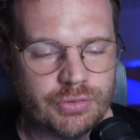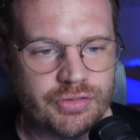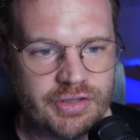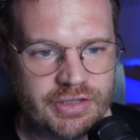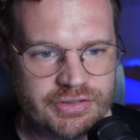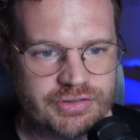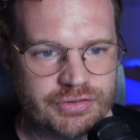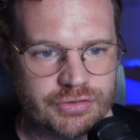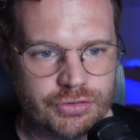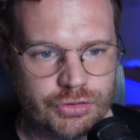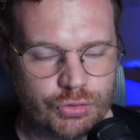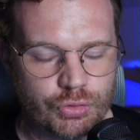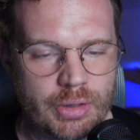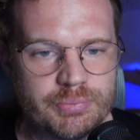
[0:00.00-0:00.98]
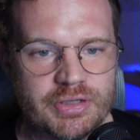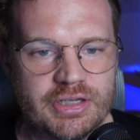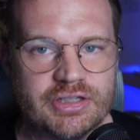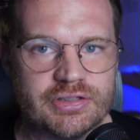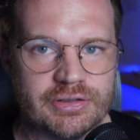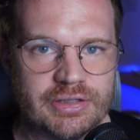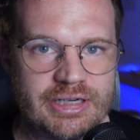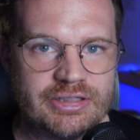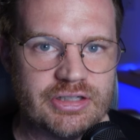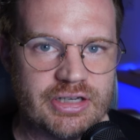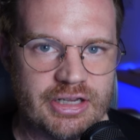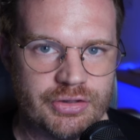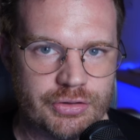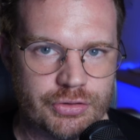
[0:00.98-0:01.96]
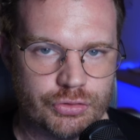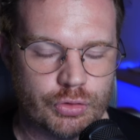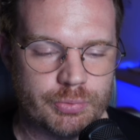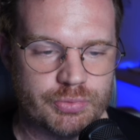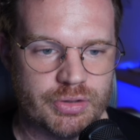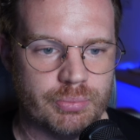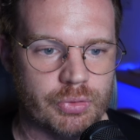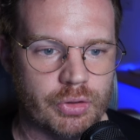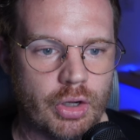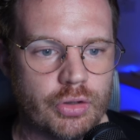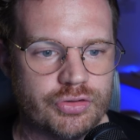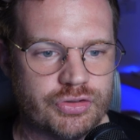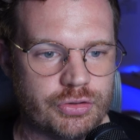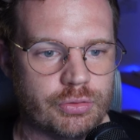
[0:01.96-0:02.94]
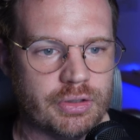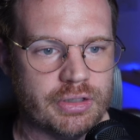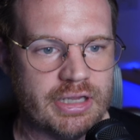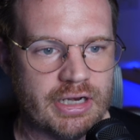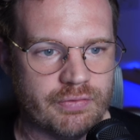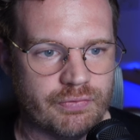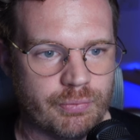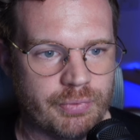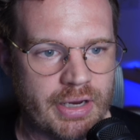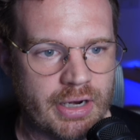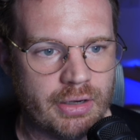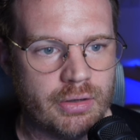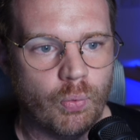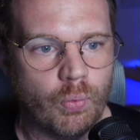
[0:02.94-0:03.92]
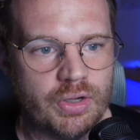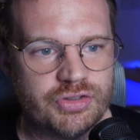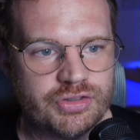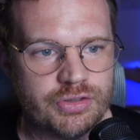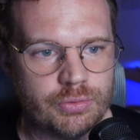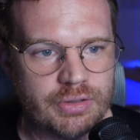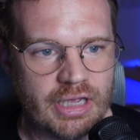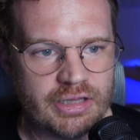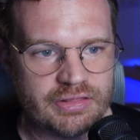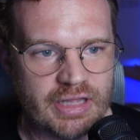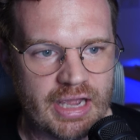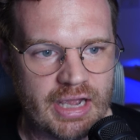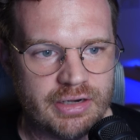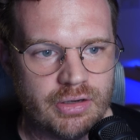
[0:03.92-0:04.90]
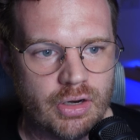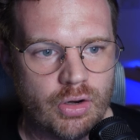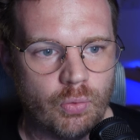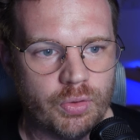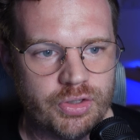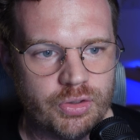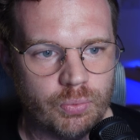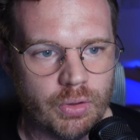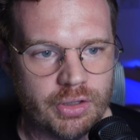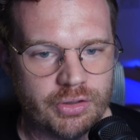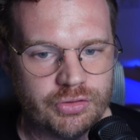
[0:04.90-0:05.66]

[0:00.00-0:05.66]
this script is linked in the description below, so you can get it from there. Once you get that, what you want